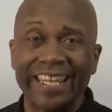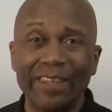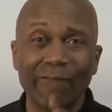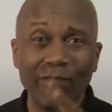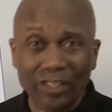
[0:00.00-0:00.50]
in
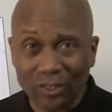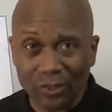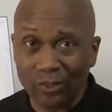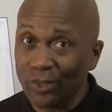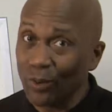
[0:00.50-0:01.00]
the
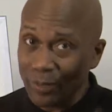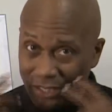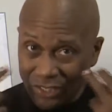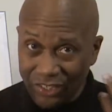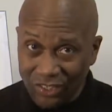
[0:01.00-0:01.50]
physical, which
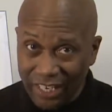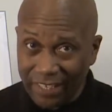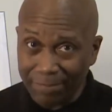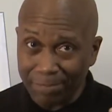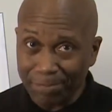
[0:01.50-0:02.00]
is the seen.
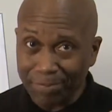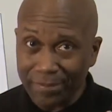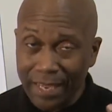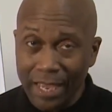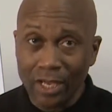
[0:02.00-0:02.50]

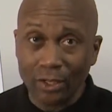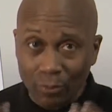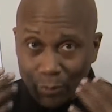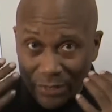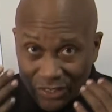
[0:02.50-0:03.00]

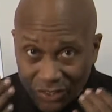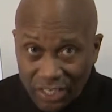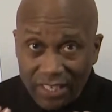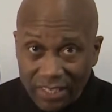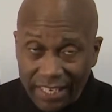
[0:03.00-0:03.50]
We
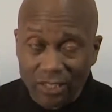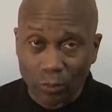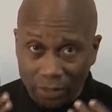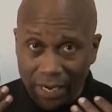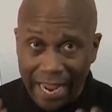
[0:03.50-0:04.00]
see things
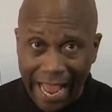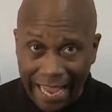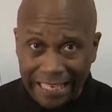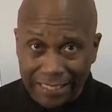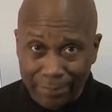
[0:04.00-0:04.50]
with our
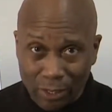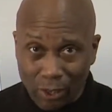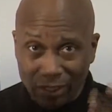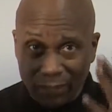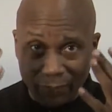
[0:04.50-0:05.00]
eyes
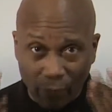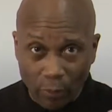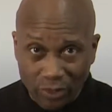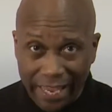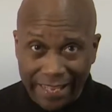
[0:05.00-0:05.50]
because
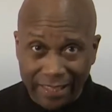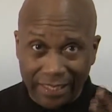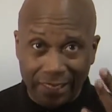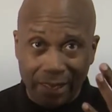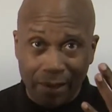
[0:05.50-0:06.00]
folks had
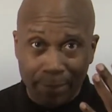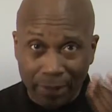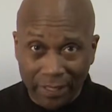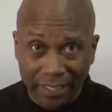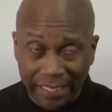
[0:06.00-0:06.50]
the
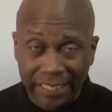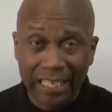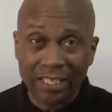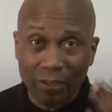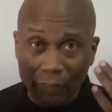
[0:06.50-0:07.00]
ability
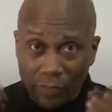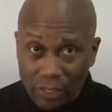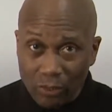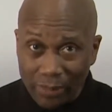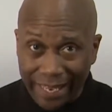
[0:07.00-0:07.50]
to
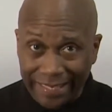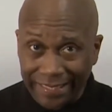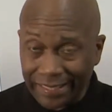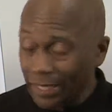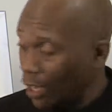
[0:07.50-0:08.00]
visualize
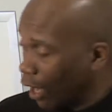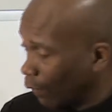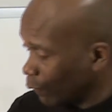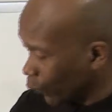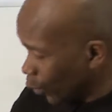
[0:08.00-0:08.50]
it,
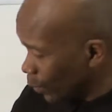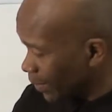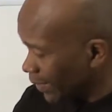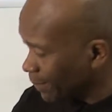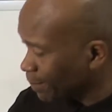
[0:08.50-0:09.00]
affirm it,